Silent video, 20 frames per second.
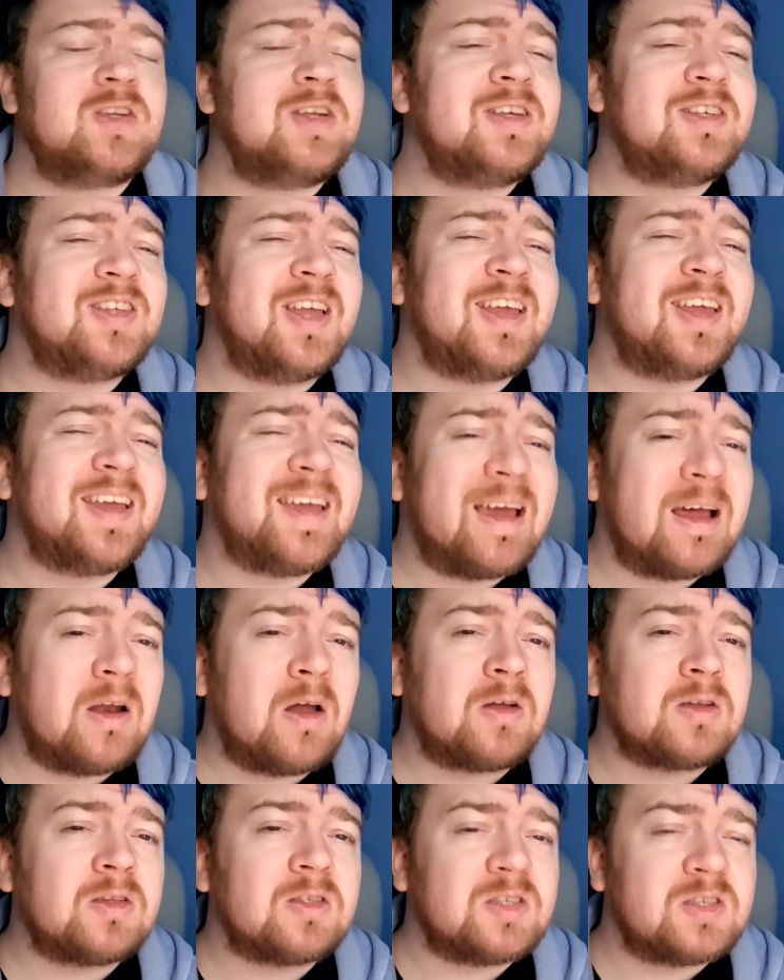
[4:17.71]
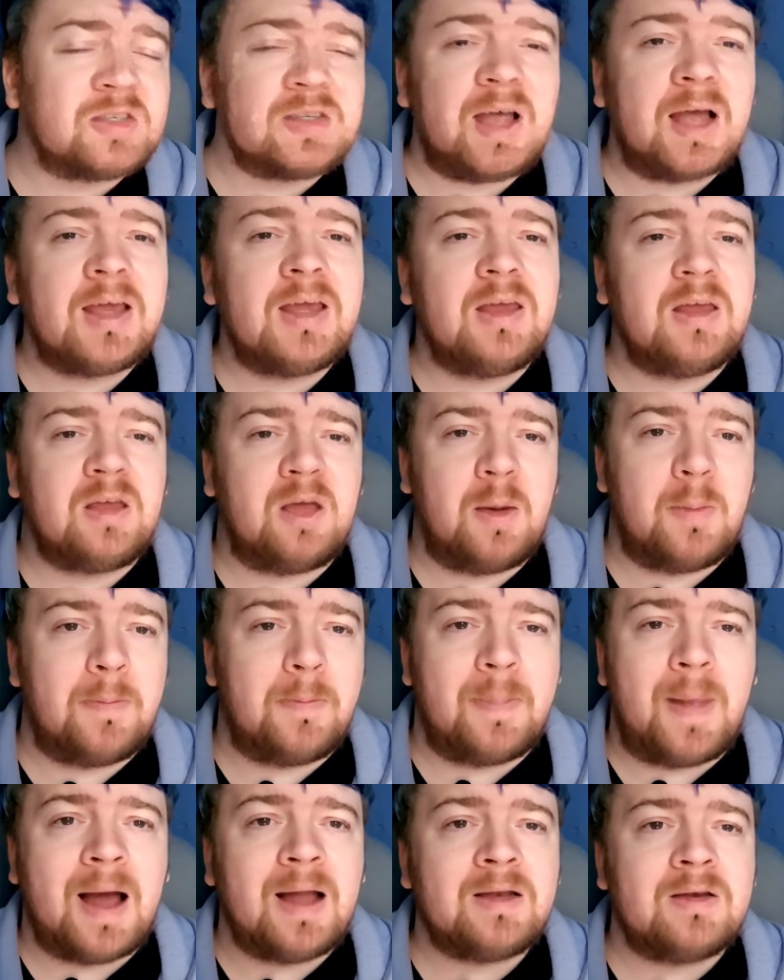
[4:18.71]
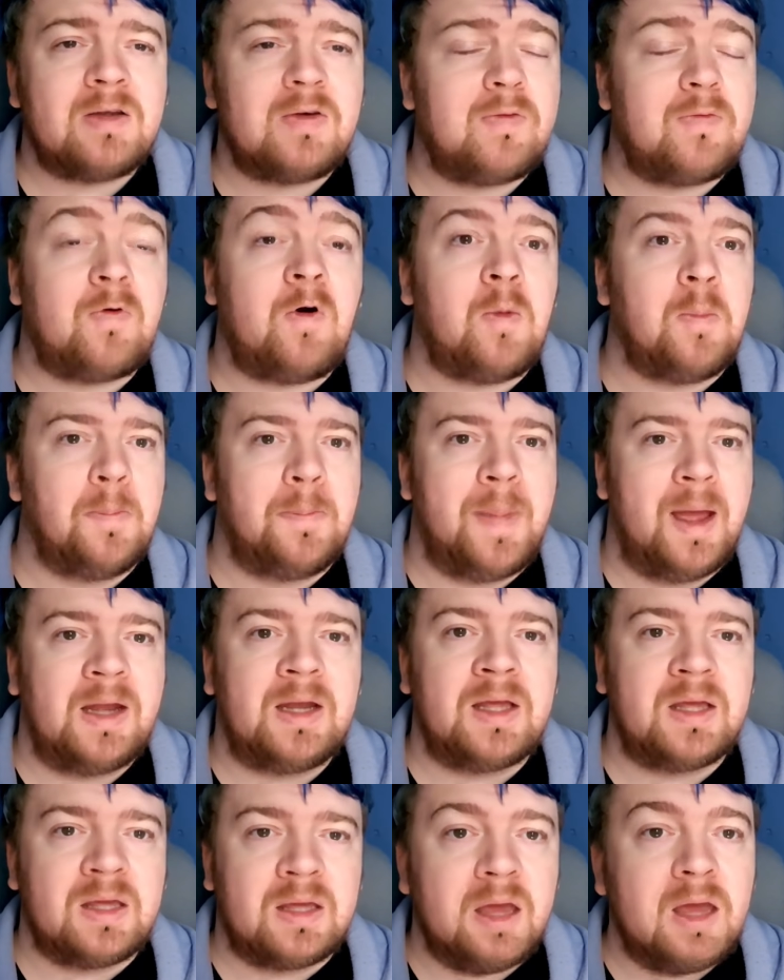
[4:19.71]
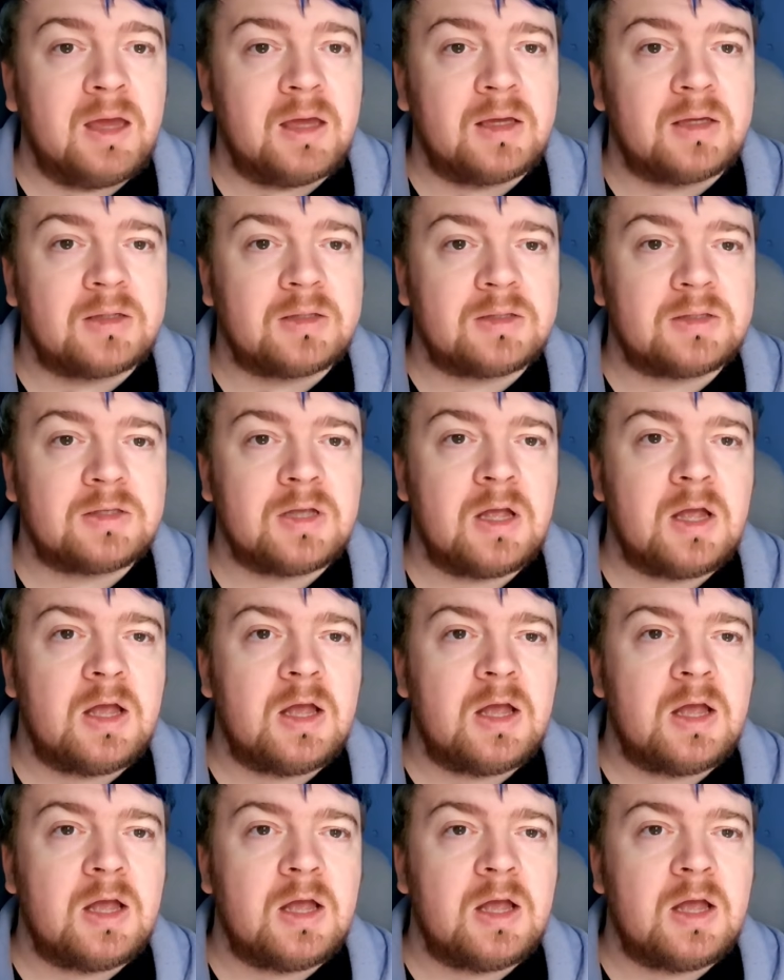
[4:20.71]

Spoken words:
She is a kill on sight commander for many years.